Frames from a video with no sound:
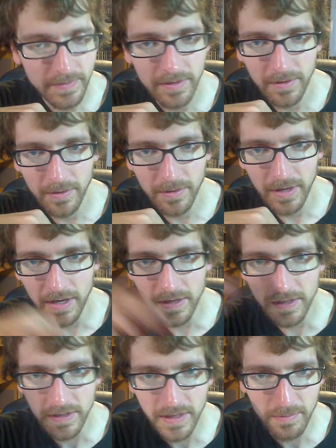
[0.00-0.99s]
So I'm
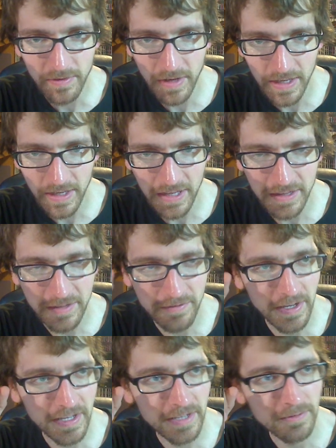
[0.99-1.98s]
going to keep saying Gaiden
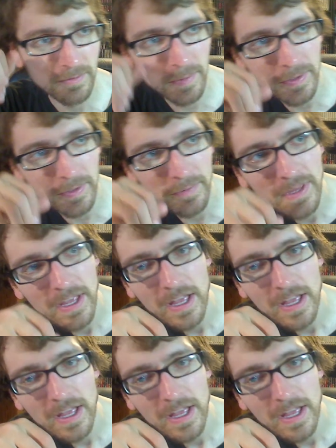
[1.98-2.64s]
if I can remember.